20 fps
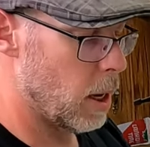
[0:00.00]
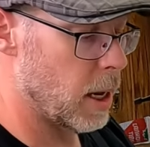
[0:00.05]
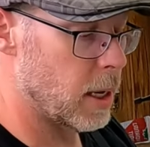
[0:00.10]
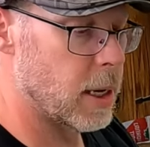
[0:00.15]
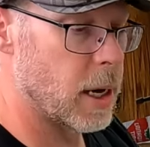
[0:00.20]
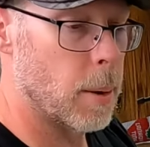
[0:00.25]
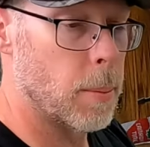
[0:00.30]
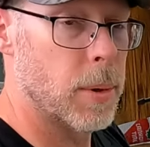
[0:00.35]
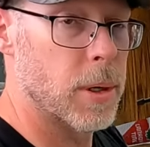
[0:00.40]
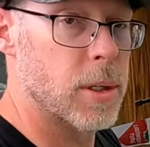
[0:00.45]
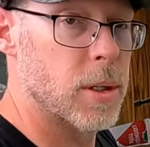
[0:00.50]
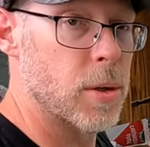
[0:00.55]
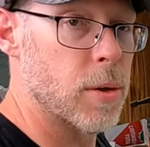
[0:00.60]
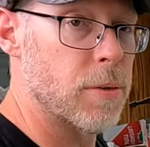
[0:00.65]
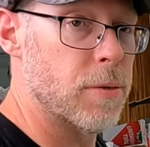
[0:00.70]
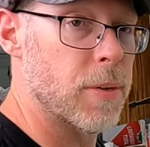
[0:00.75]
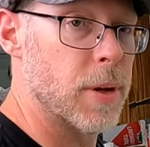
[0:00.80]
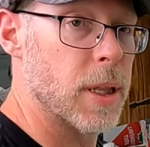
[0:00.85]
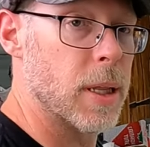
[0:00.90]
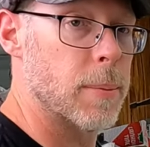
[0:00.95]
a number
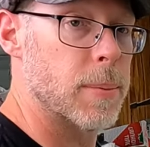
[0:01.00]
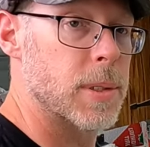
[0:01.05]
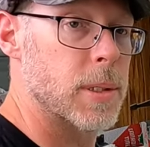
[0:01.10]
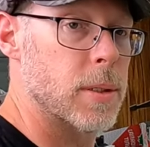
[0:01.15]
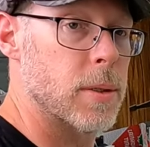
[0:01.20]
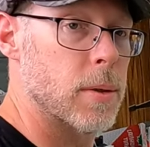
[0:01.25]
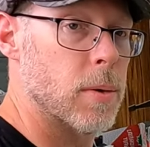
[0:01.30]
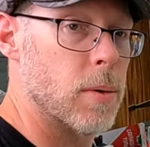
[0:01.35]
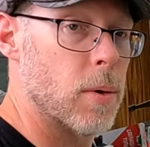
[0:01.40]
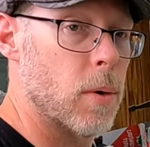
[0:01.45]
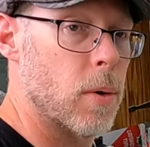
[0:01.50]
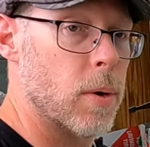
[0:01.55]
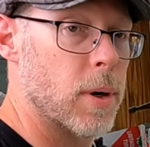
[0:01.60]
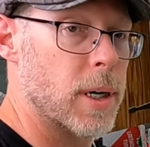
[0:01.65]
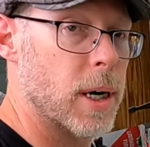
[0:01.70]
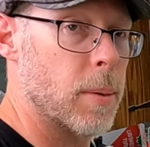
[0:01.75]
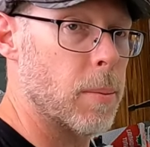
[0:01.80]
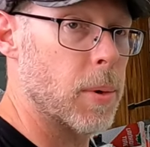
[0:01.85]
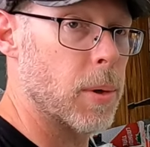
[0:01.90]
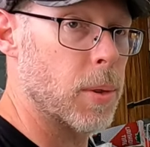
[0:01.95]
2 Phillips or
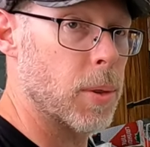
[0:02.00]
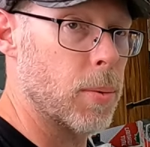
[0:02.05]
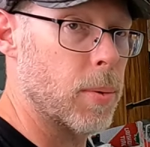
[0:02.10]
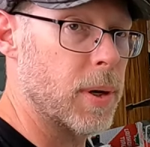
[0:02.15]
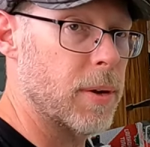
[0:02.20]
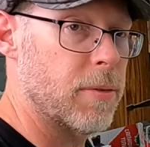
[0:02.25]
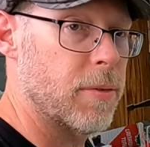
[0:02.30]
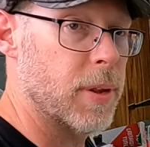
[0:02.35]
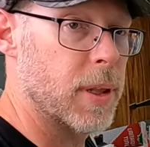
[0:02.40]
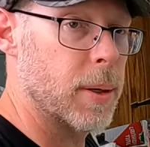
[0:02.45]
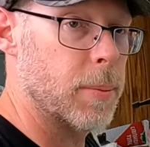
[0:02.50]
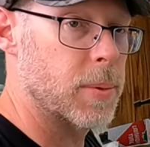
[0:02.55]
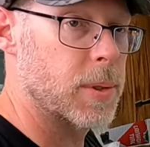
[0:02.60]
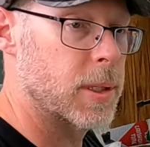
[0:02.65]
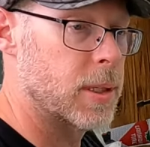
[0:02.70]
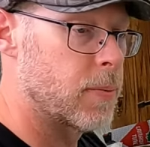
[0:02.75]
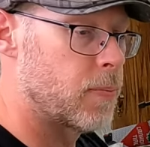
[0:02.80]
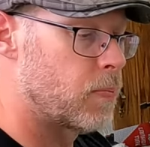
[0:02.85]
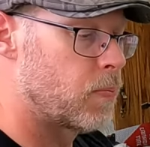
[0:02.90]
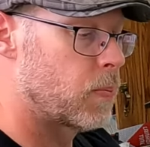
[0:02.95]
number 3
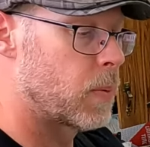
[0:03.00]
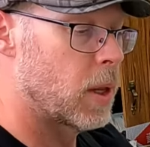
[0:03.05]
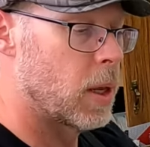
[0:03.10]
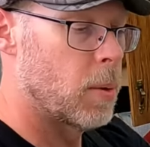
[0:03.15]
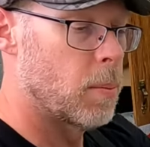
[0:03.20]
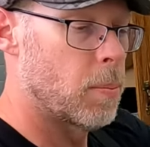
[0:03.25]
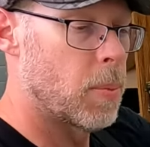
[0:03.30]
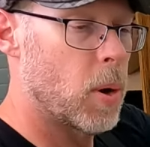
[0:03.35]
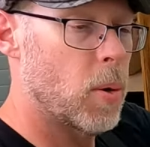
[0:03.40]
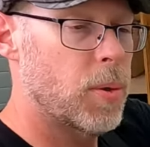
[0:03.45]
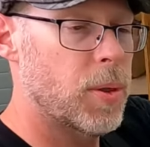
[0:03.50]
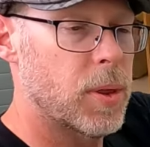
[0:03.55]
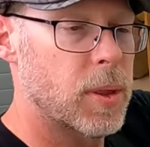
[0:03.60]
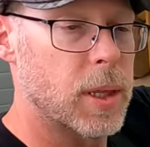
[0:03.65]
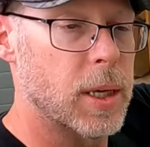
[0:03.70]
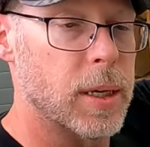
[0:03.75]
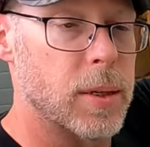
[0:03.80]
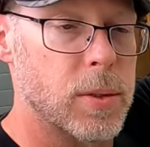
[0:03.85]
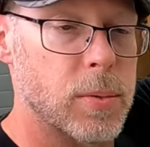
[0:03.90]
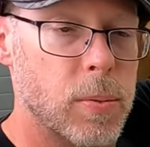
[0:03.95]
Phillips. Both of
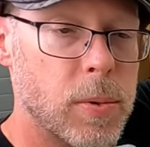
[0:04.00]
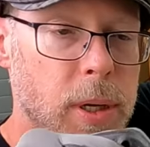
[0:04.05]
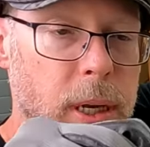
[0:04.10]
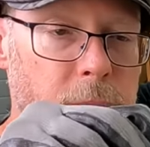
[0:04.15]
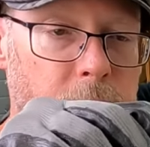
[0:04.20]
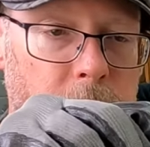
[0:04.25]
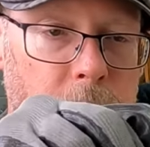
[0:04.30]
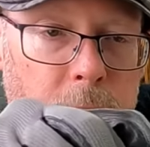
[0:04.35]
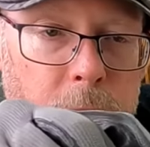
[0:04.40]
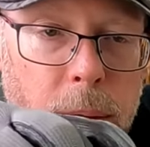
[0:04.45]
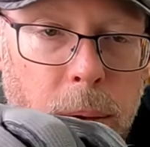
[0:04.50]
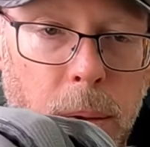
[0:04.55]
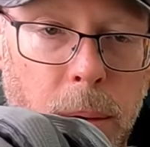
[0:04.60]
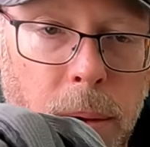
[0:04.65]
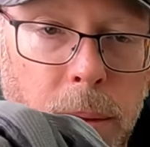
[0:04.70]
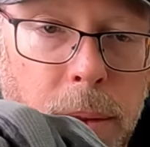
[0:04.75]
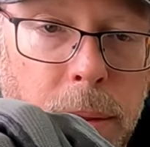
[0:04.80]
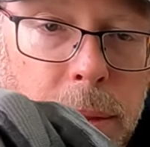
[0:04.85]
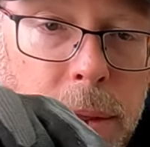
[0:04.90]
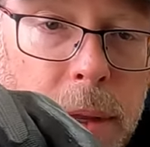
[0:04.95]
these will give a good
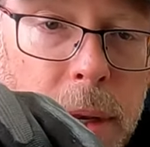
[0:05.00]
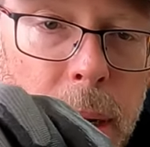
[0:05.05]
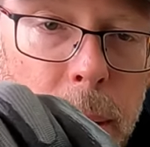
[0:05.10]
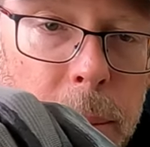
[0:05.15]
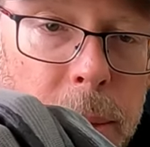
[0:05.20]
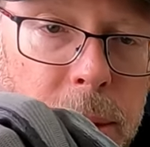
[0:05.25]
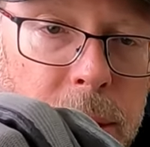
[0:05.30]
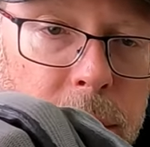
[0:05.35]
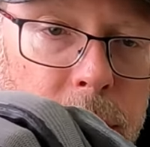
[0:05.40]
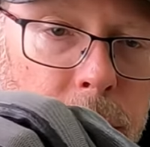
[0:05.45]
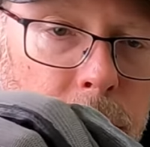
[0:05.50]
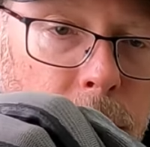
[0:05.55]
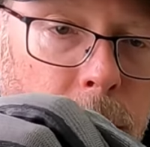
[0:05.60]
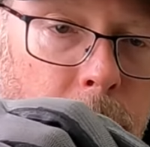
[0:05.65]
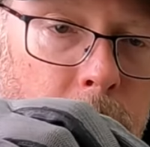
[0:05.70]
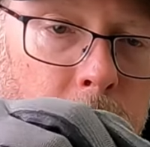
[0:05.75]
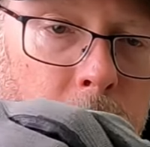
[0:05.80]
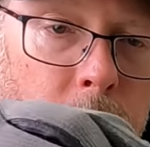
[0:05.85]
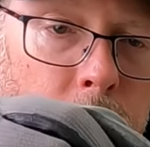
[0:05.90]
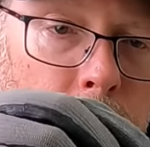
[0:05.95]
hold. The number 2
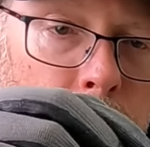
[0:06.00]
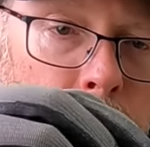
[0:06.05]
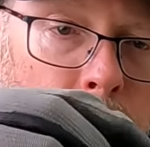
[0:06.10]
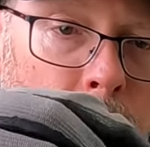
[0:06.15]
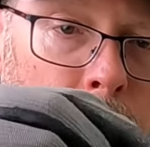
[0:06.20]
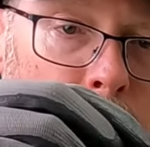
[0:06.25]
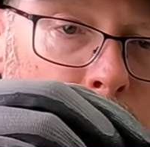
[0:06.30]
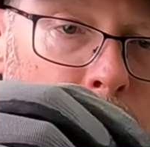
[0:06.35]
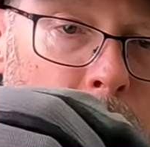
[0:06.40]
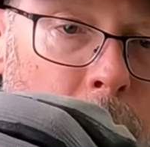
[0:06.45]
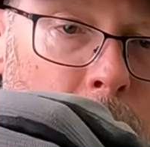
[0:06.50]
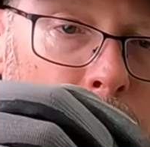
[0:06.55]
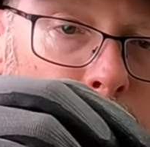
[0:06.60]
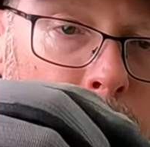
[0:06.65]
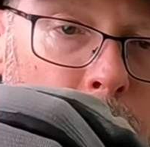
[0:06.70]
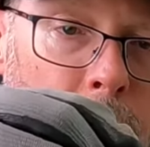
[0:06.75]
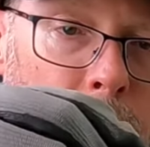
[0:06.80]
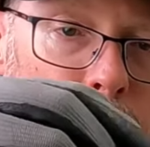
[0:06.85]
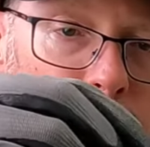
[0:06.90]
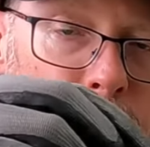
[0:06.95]

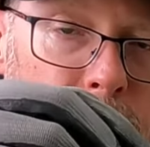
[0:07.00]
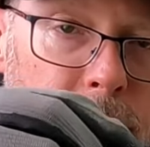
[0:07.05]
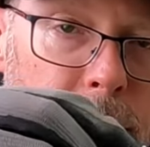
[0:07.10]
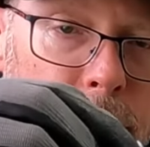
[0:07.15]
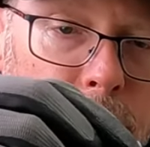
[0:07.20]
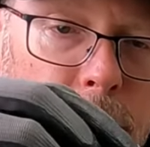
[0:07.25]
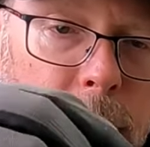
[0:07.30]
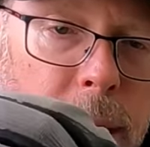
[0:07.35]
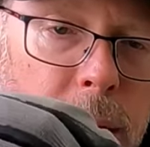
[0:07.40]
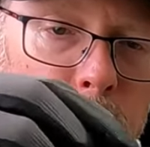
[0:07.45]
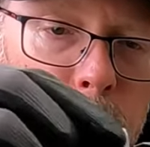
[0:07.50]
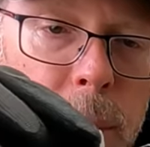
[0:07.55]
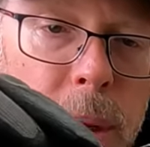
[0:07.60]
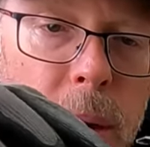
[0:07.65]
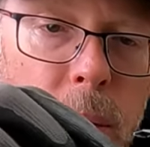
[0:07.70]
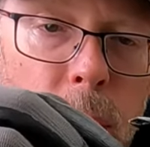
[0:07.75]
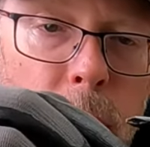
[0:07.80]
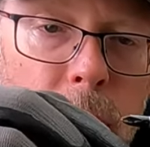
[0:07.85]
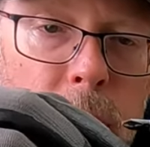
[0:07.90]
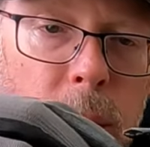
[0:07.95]
has a little bit
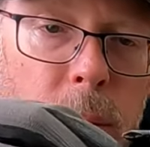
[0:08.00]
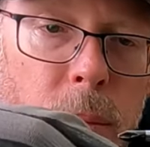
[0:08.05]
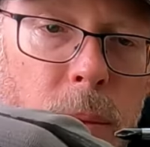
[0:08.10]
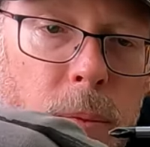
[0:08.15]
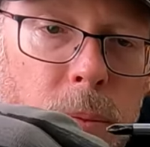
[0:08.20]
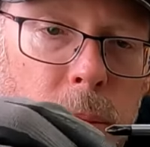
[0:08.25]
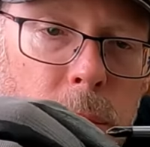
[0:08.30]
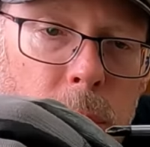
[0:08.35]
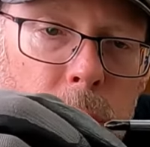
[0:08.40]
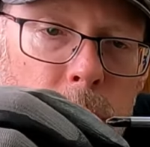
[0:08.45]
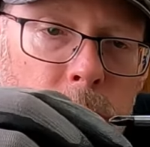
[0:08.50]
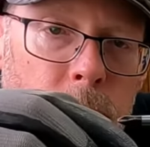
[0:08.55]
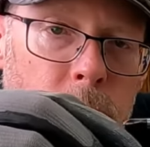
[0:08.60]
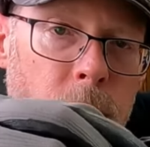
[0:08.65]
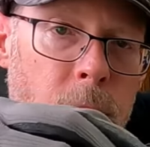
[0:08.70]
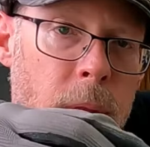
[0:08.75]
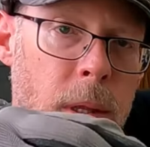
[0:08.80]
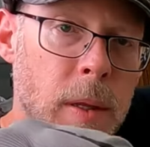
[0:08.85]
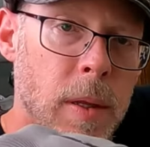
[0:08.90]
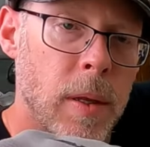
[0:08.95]
of wiggle room.
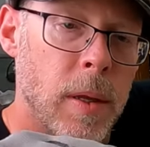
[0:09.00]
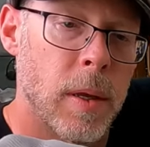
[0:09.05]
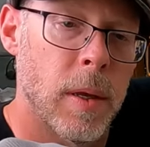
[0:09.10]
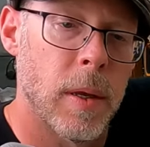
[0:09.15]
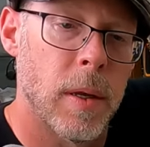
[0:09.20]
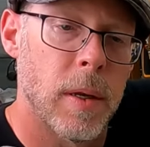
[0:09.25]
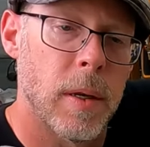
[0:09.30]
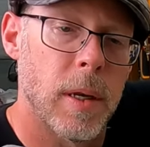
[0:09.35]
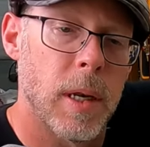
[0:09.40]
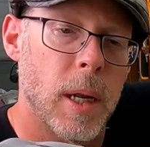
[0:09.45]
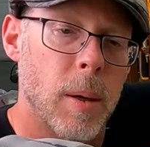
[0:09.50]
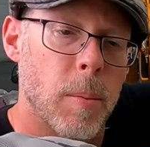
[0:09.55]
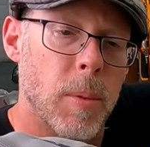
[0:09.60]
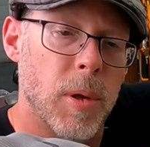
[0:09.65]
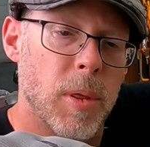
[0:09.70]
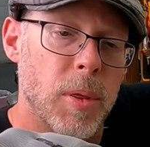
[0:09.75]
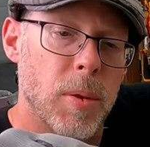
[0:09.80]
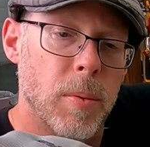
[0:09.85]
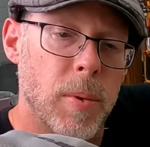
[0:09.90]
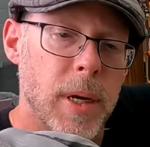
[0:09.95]

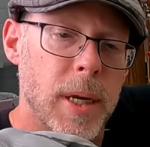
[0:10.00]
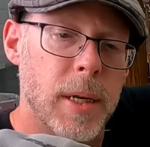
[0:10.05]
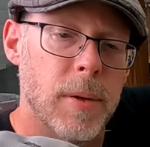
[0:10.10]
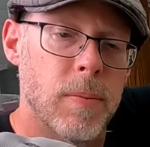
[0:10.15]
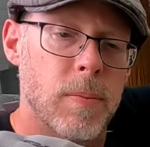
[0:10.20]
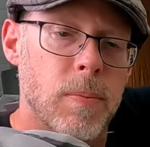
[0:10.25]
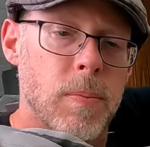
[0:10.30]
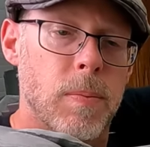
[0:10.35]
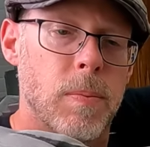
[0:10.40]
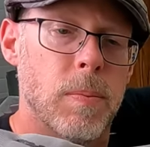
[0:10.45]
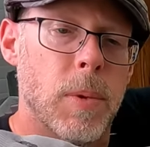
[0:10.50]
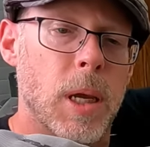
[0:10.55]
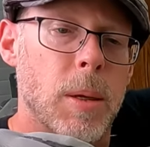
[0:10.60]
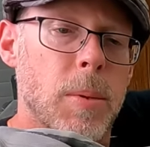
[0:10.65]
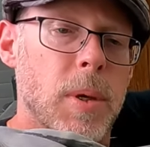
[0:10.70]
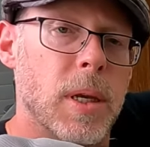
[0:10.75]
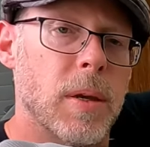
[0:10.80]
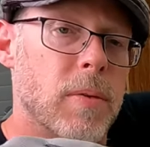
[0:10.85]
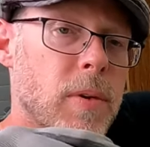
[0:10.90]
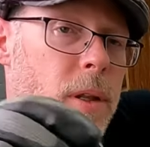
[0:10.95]
Number 3,
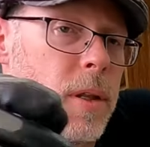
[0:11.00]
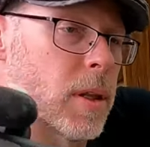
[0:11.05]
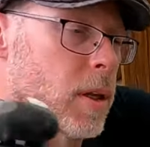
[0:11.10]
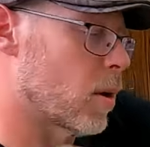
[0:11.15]
maybe even a